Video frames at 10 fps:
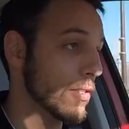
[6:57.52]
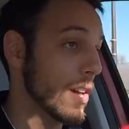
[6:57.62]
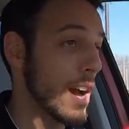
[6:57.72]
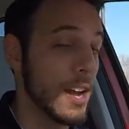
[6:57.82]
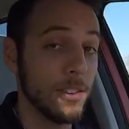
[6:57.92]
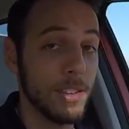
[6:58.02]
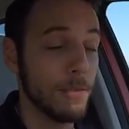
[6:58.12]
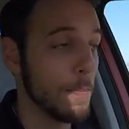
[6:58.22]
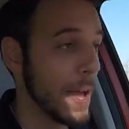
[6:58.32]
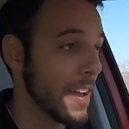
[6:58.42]
with higher
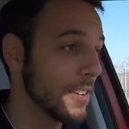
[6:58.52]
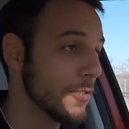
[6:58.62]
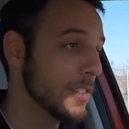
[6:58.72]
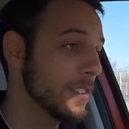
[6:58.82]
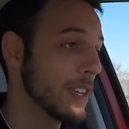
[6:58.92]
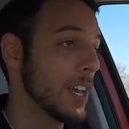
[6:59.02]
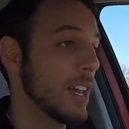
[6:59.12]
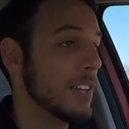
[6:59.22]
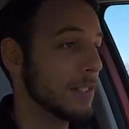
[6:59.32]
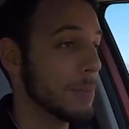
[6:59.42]
level packages.
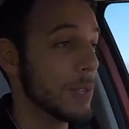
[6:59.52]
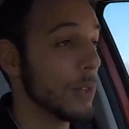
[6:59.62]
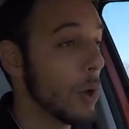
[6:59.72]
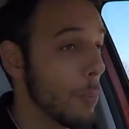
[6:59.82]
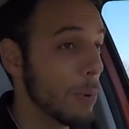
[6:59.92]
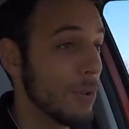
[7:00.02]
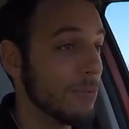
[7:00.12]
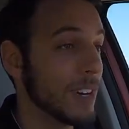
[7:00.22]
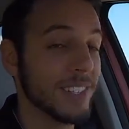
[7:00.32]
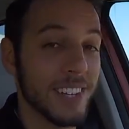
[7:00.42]
Some of the low
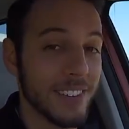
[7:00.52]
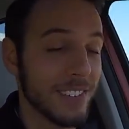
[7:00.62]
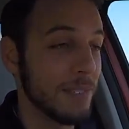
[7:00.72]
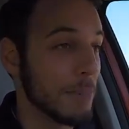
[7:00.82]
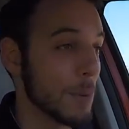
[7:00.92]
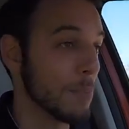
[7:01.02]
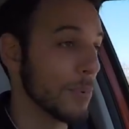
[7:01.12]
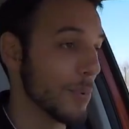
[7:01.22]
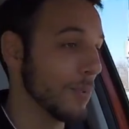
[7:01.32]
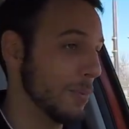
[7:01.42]
profile tires can be a
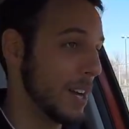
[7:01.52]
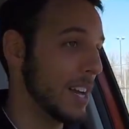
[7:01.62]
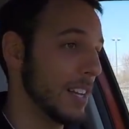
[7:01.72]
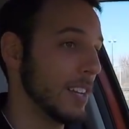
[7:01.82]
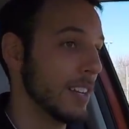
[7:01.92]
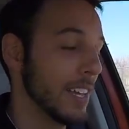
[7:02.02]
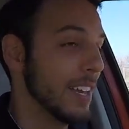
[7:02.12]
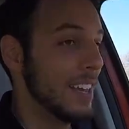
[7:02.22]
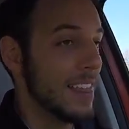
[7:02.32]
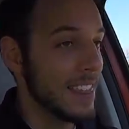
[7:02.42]
brutal ride.
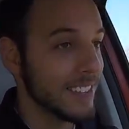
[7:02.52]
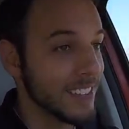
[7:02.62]
This